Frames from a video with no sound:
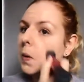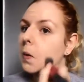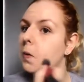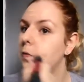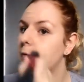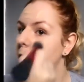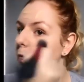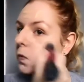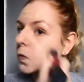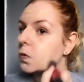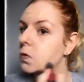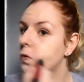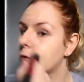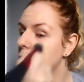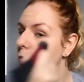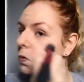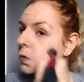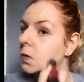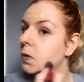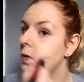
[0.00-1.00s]
It feels
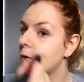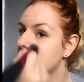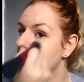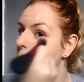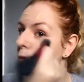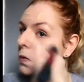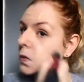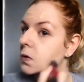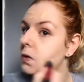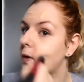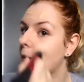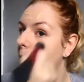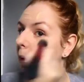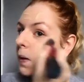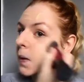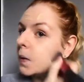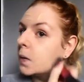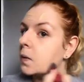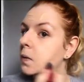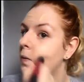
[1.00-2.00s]
so nice on your
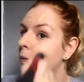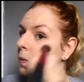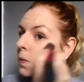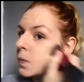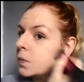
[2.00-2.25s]
skin,